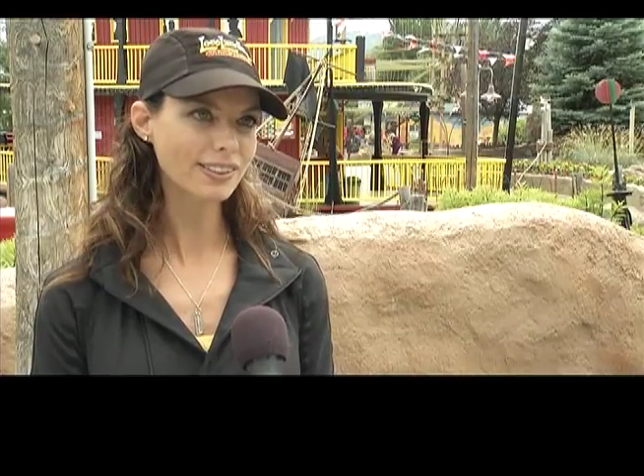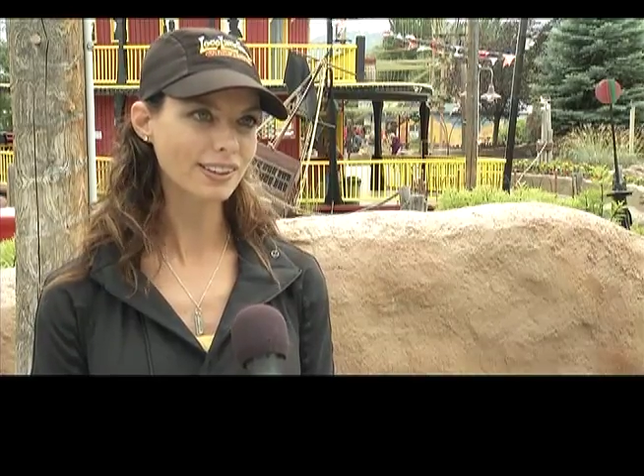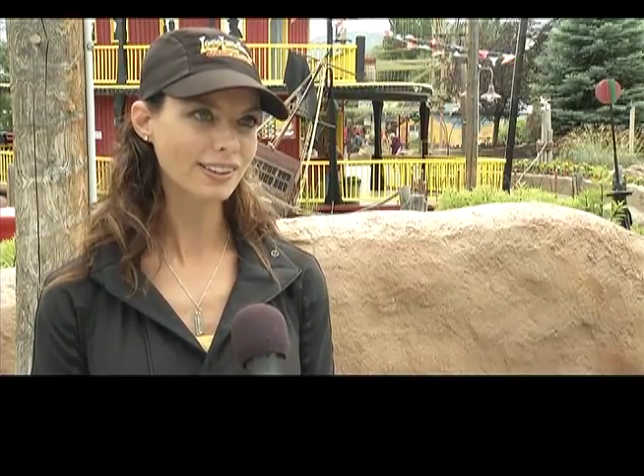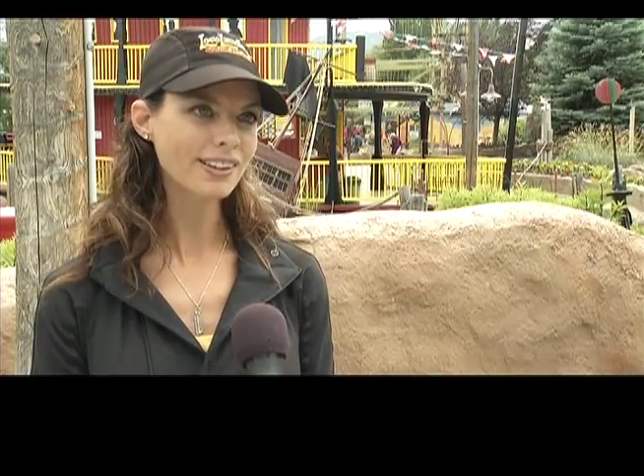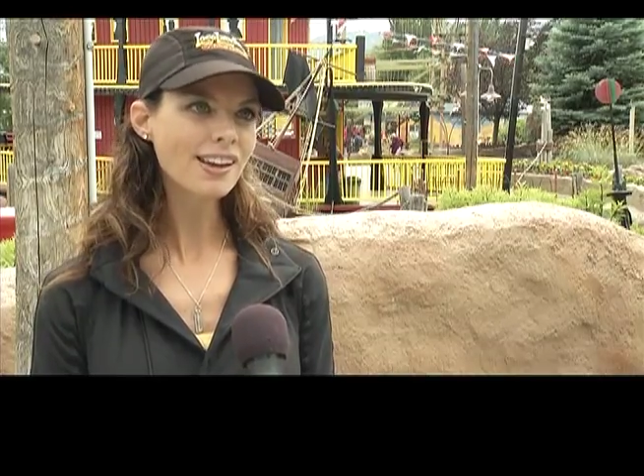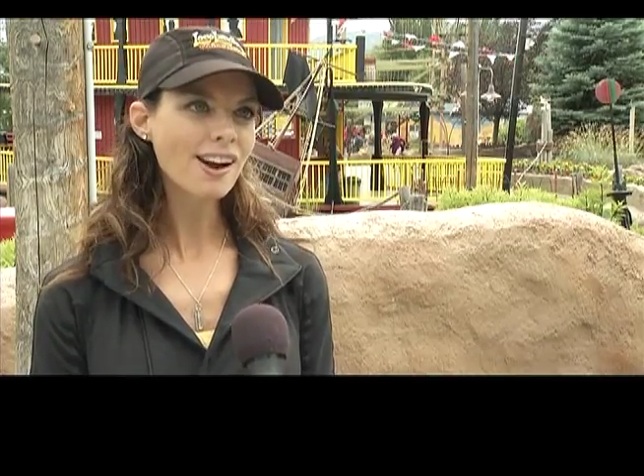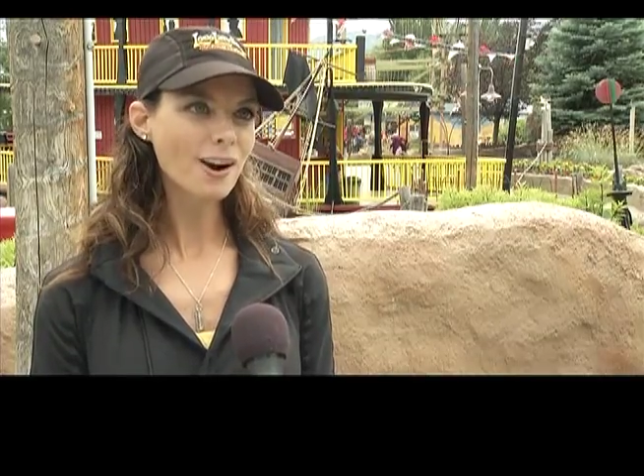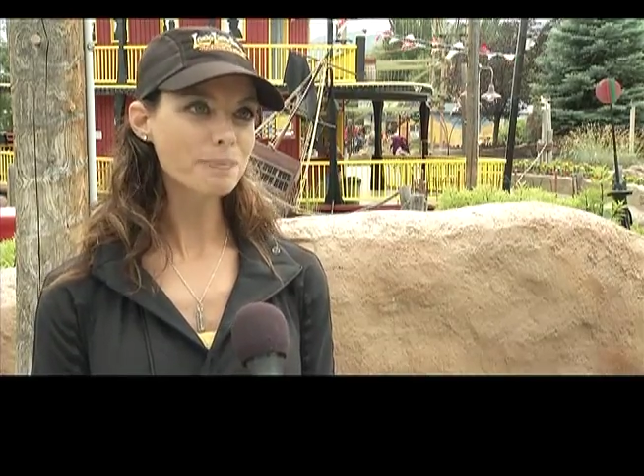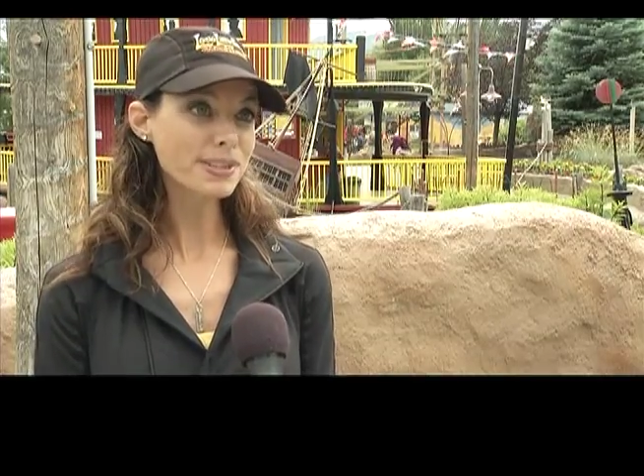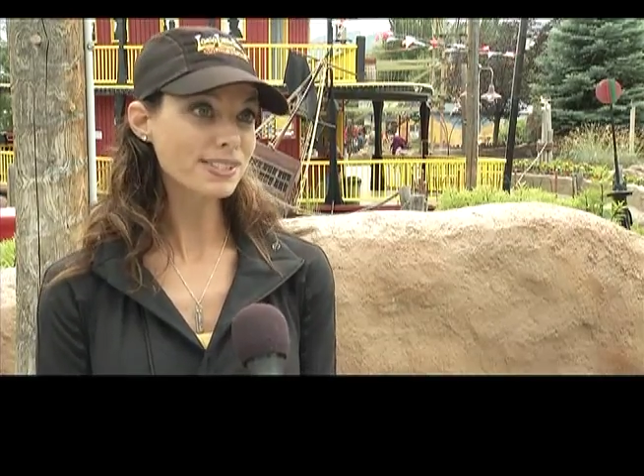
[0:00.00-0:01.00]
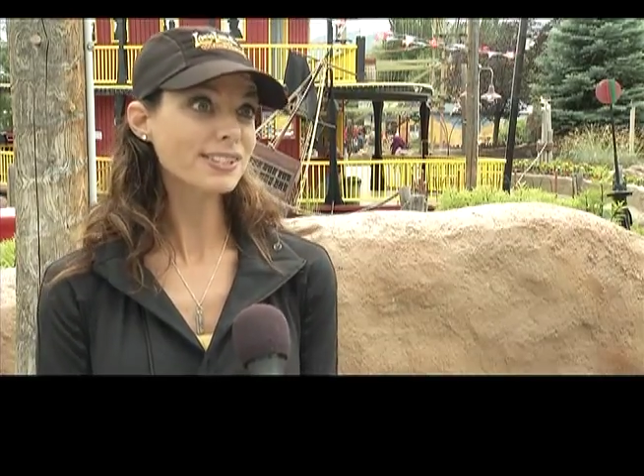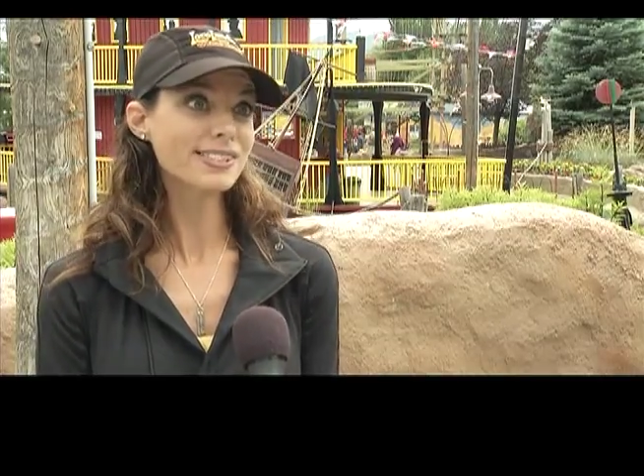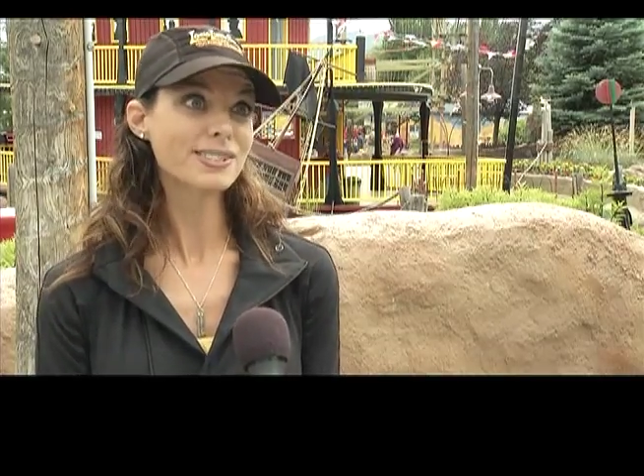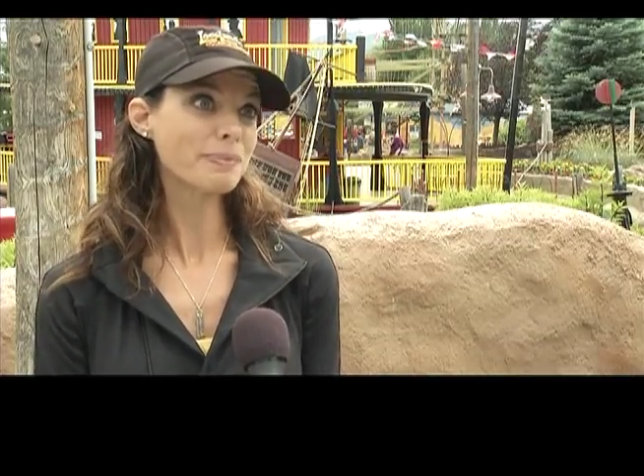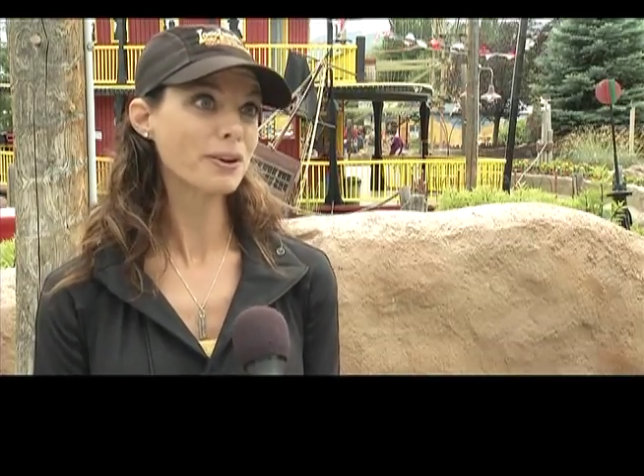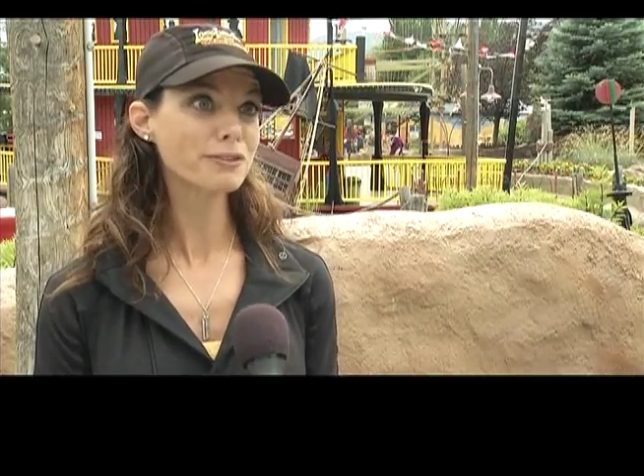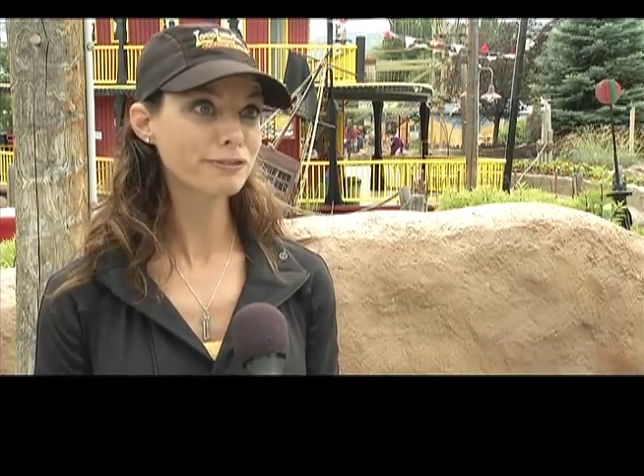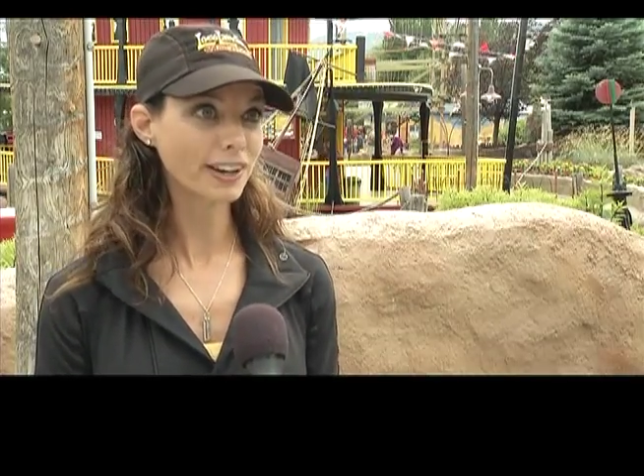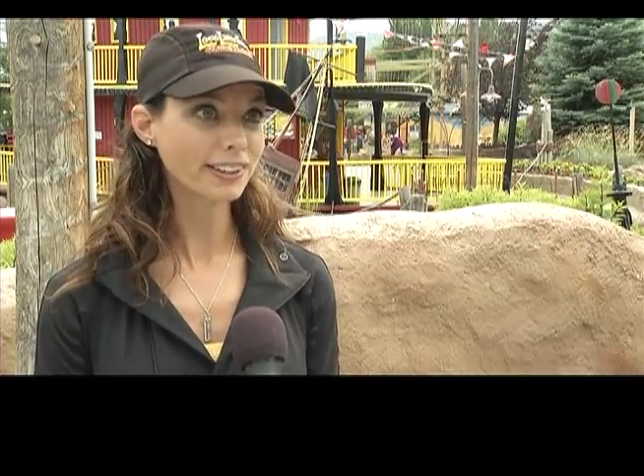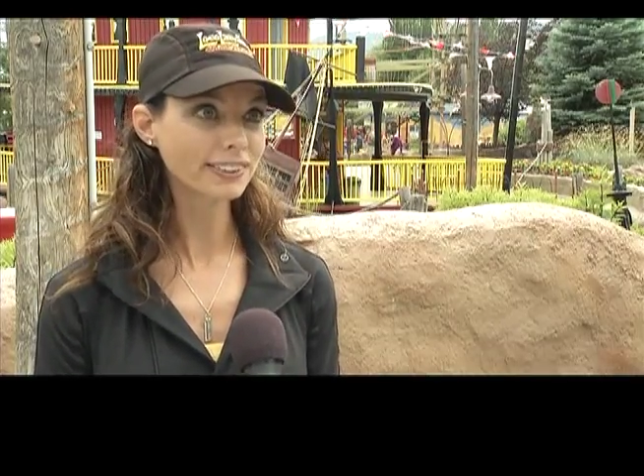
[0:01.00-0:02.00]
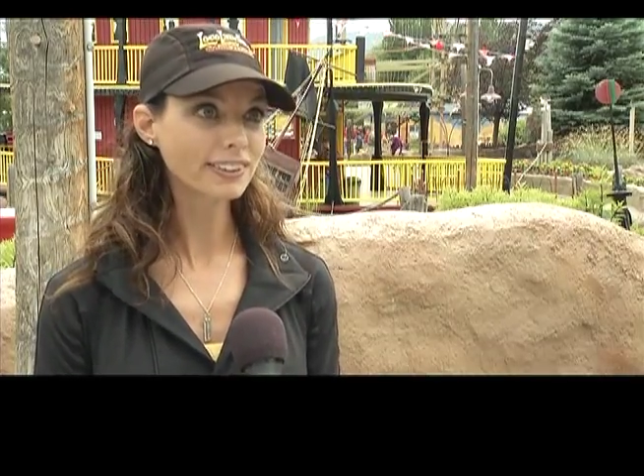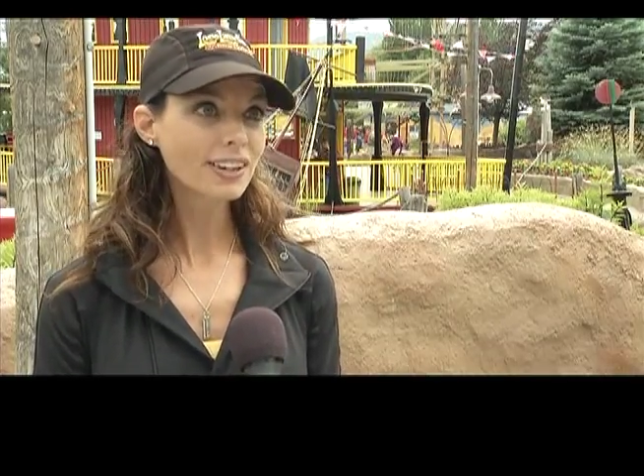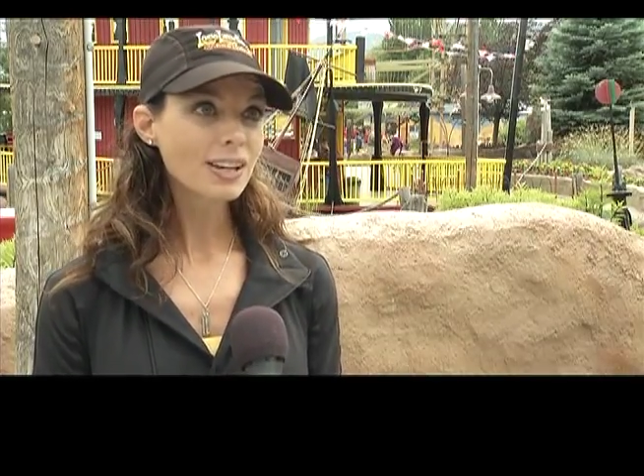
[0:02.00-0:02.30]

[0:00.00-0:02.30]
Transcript: that our business is about fun,